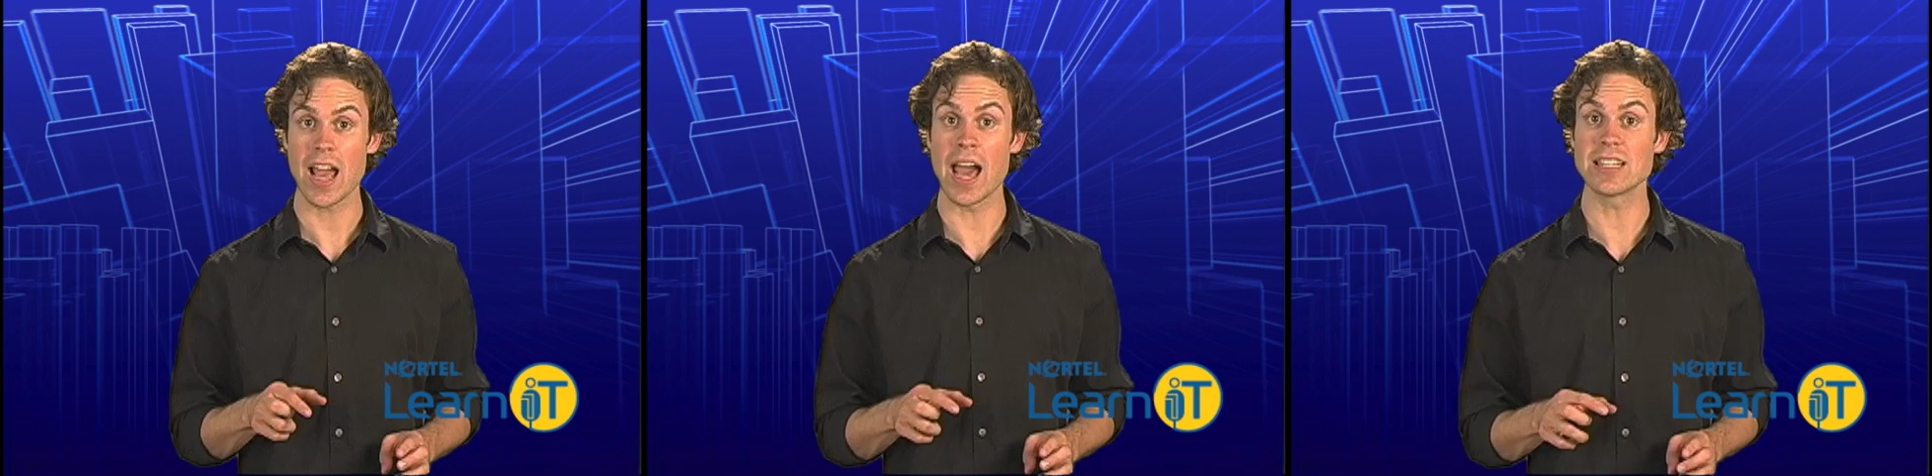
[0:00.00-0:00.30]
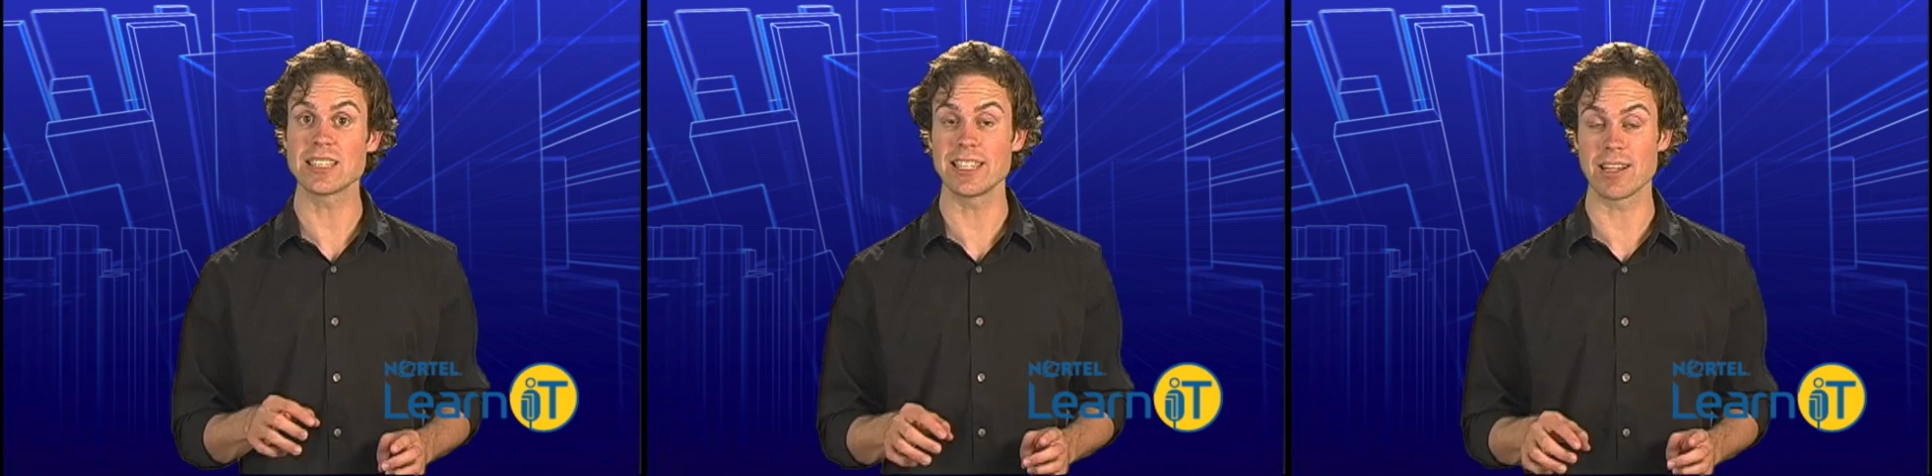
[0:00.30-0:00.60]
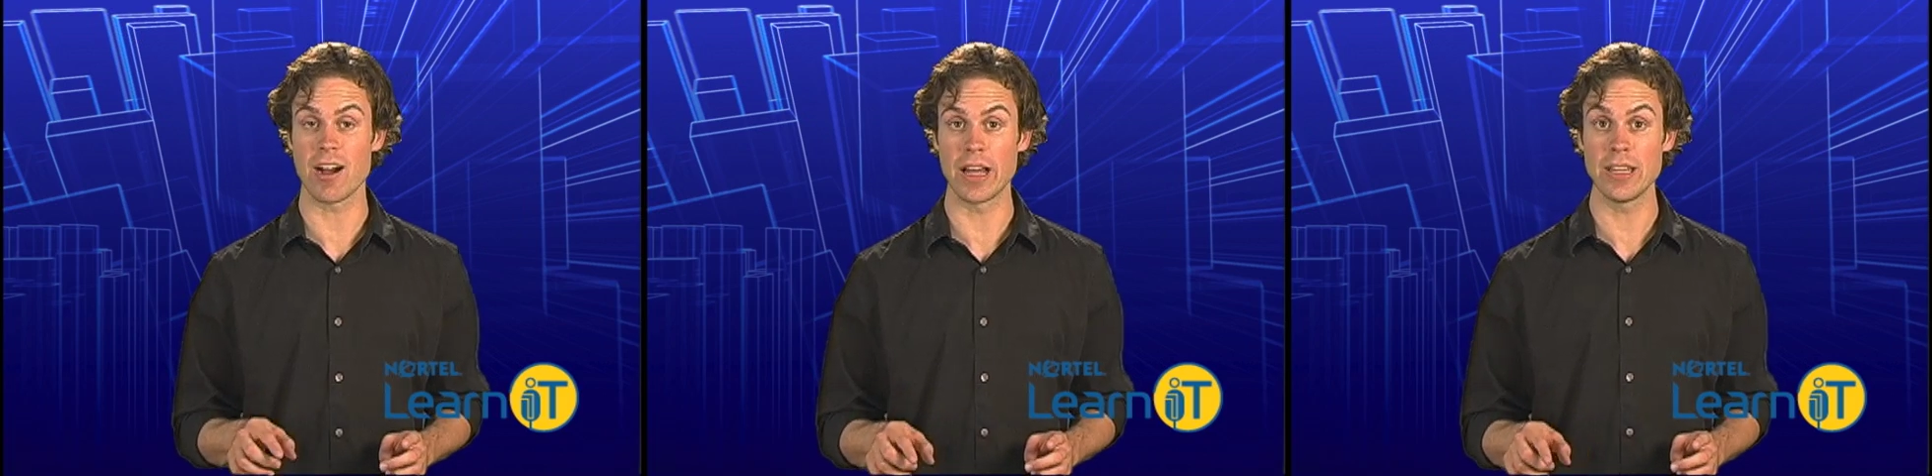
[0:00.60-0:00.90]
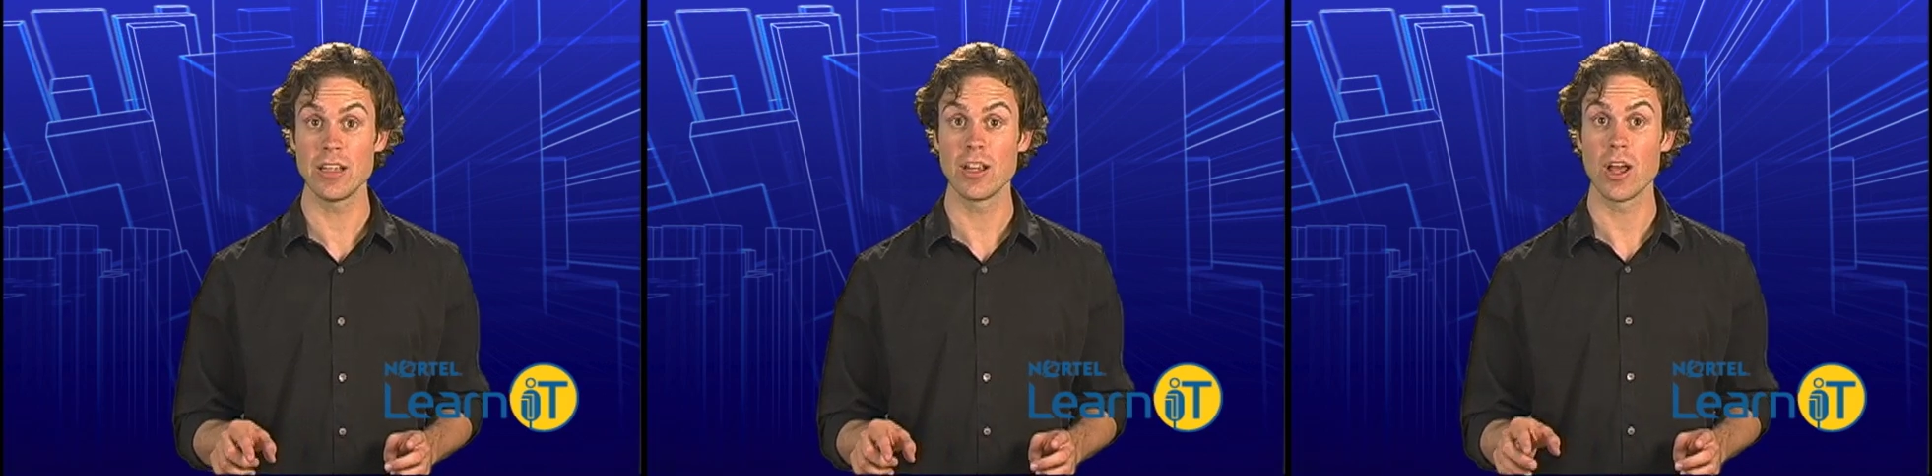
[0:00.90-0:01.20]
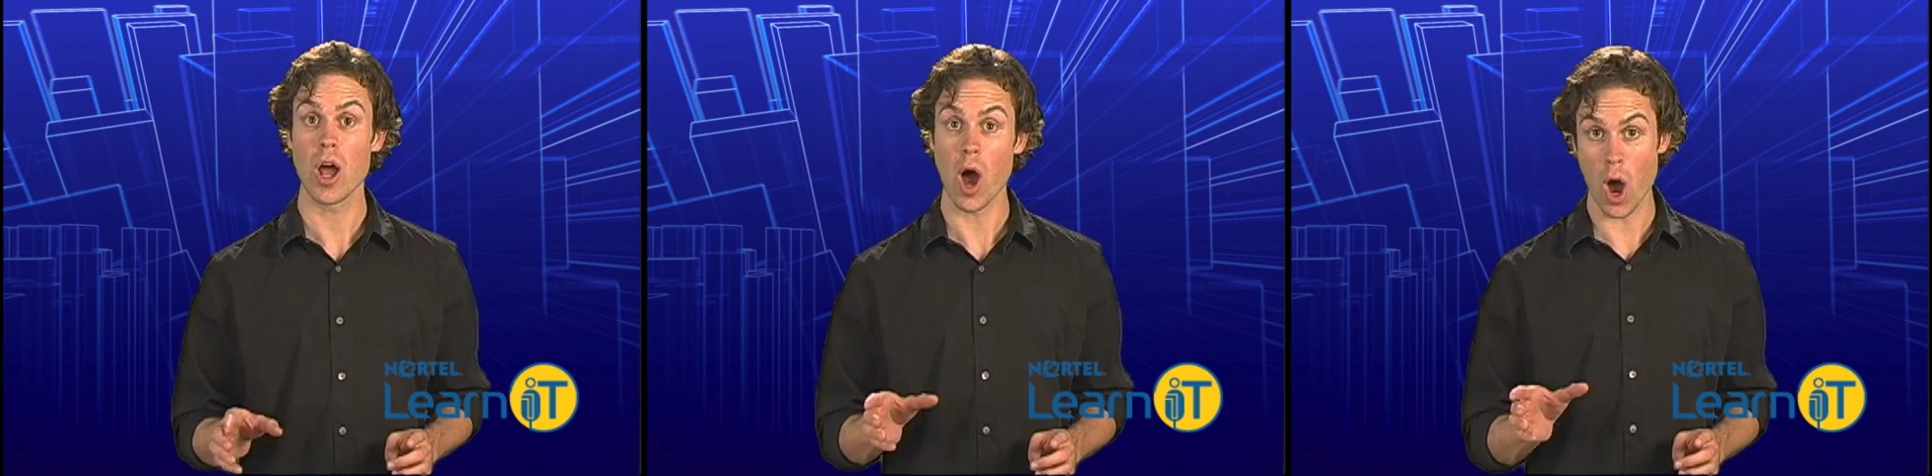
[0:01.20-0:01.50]
and click on
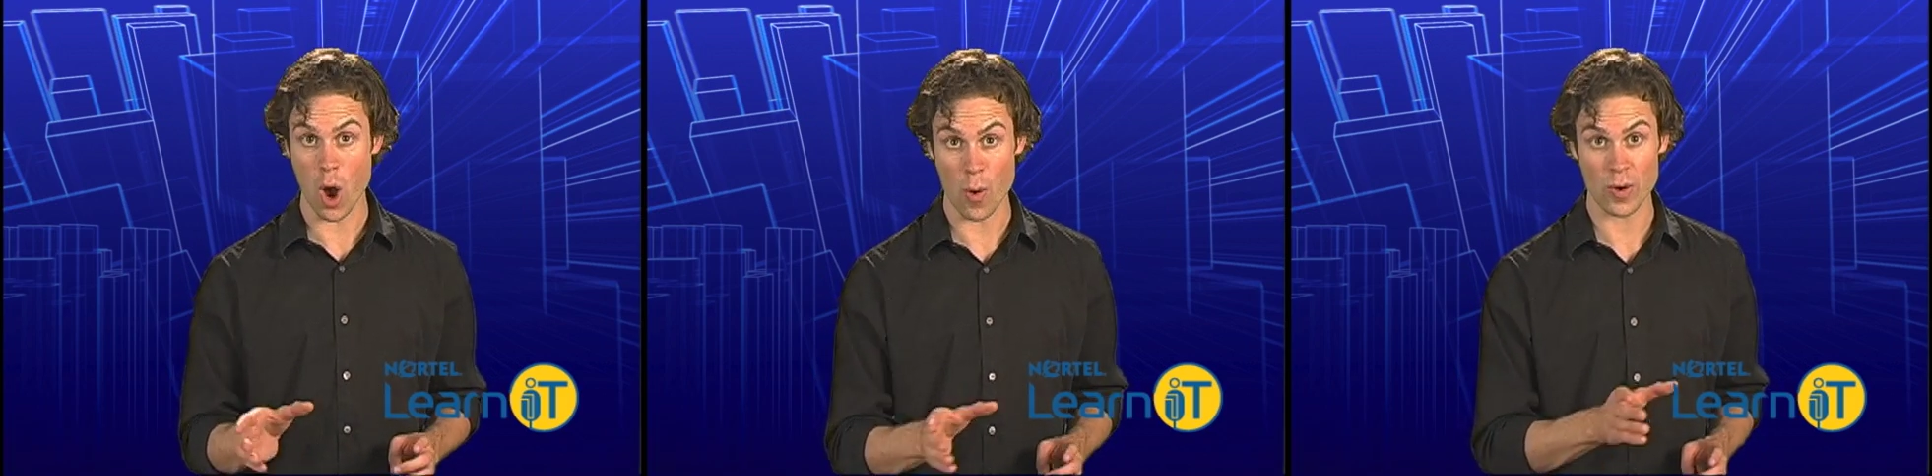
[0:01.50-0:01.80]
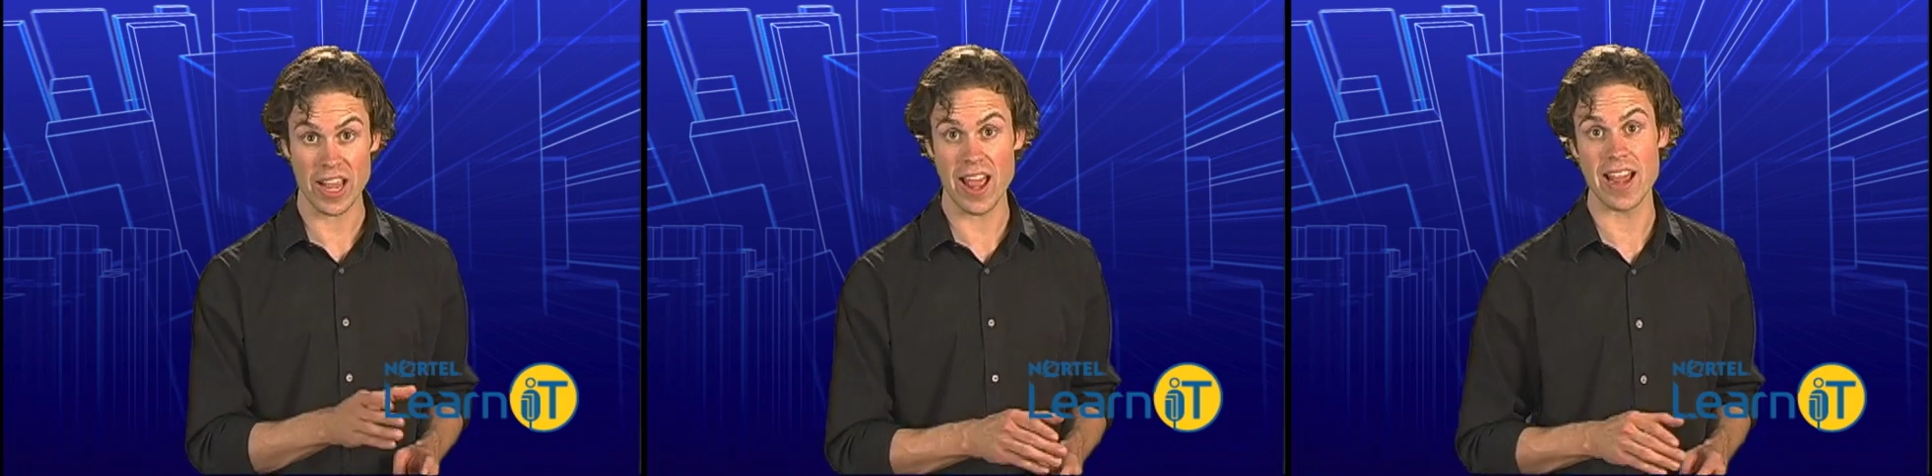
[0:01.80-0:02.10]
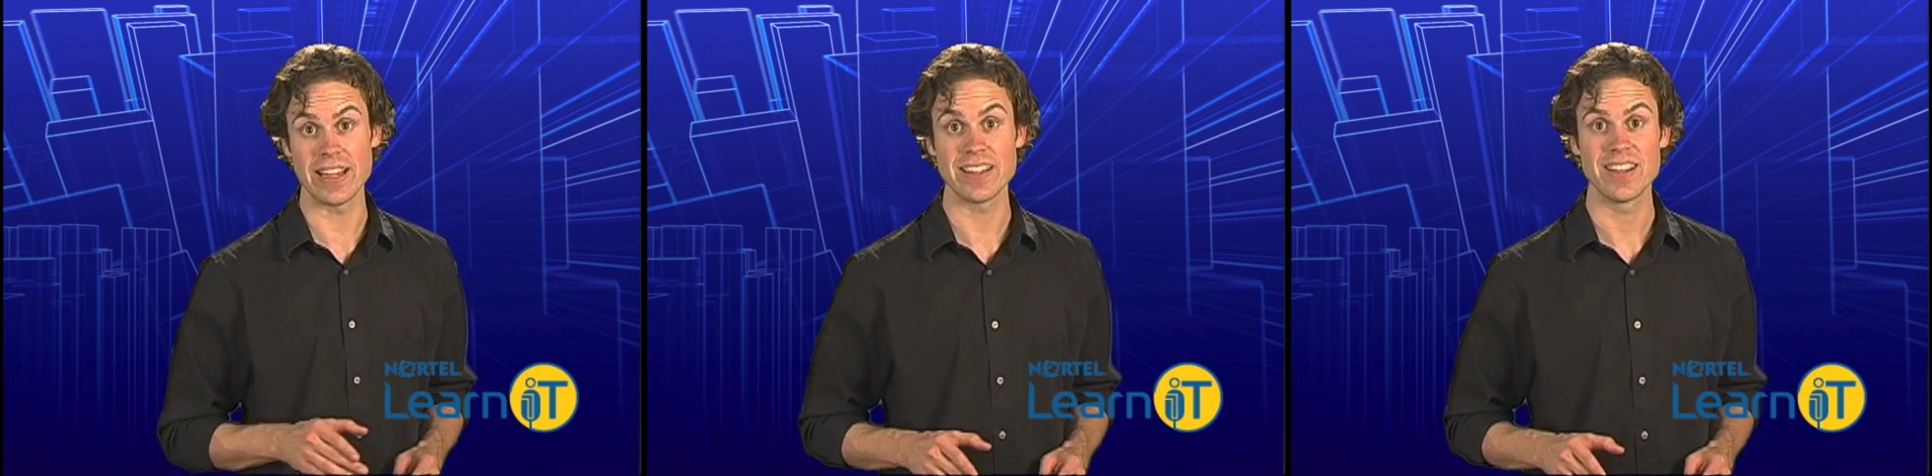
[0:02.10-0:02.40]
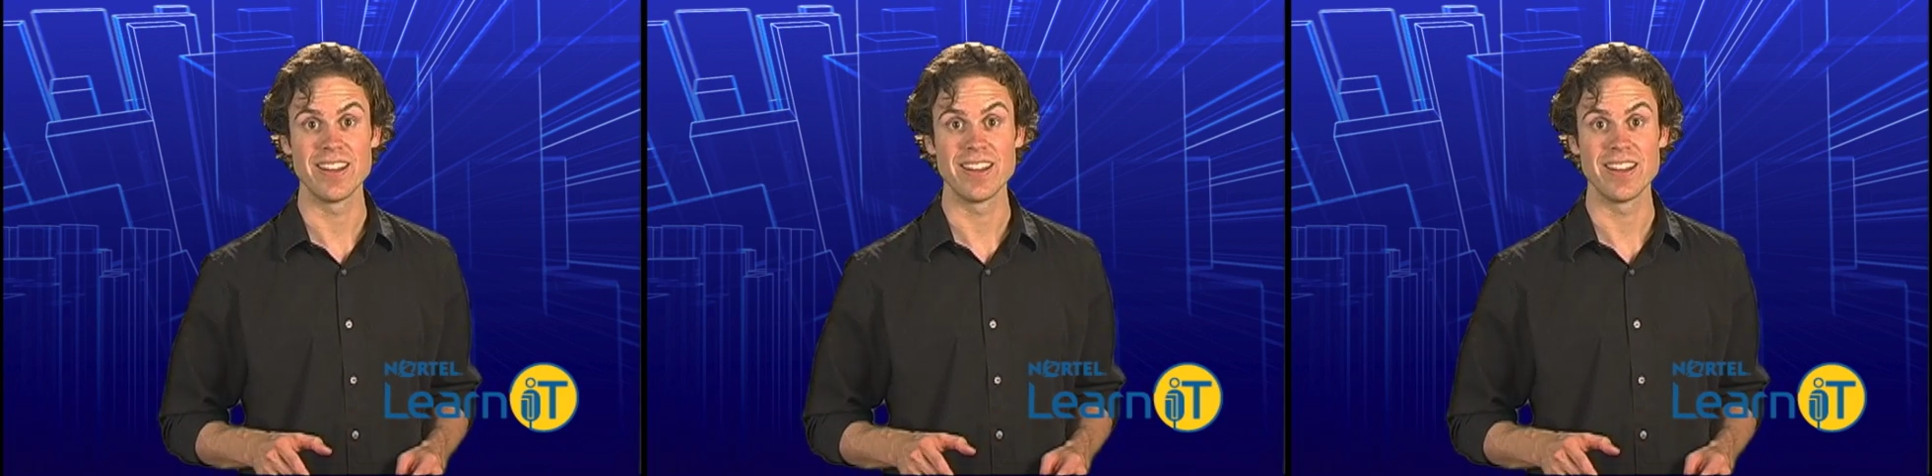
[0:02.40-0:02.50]
OK.